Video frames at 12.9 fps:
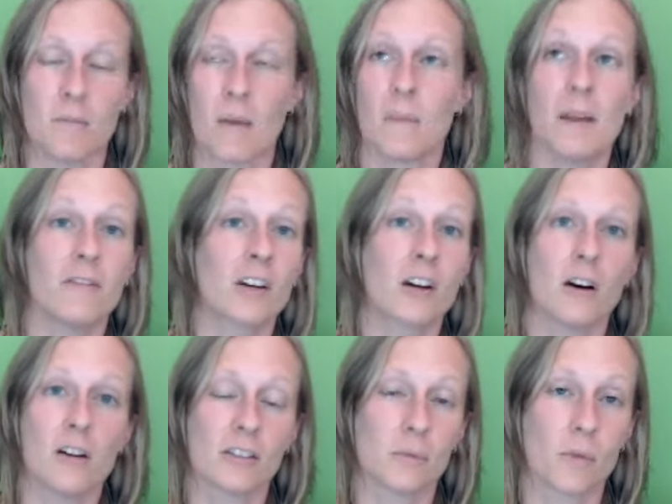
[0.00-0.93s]
Maybe even
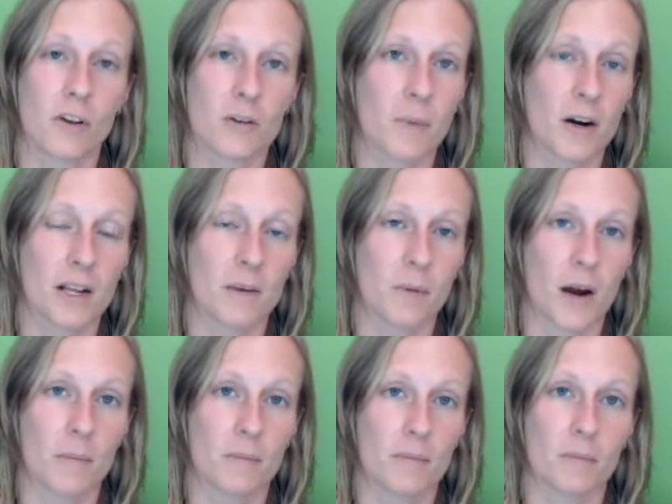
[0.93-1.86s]
call some third-party
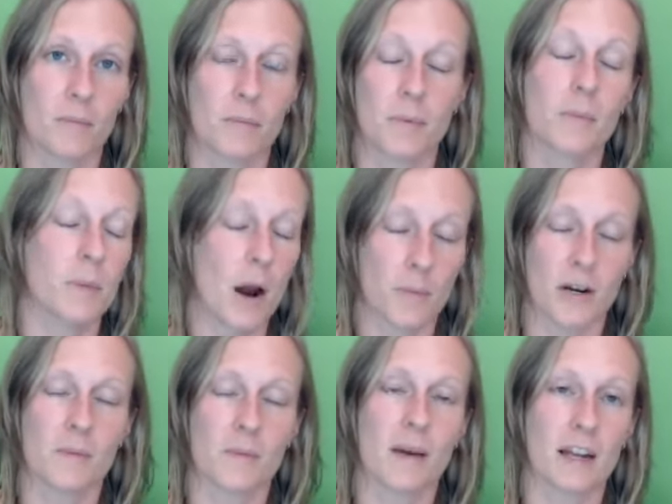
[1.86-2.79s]
prop-
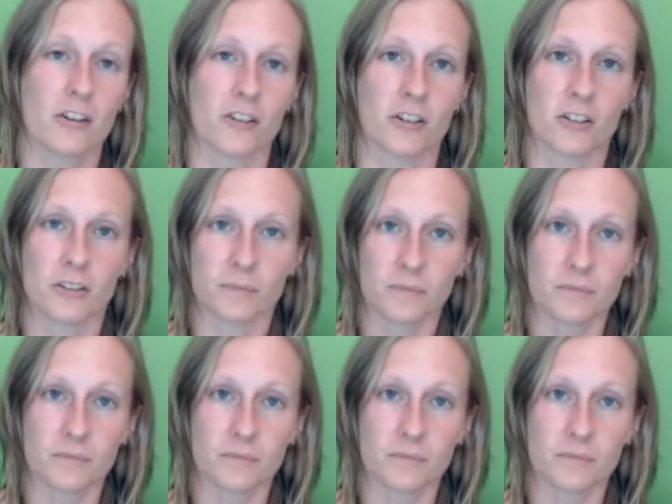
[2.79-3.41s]
property managers,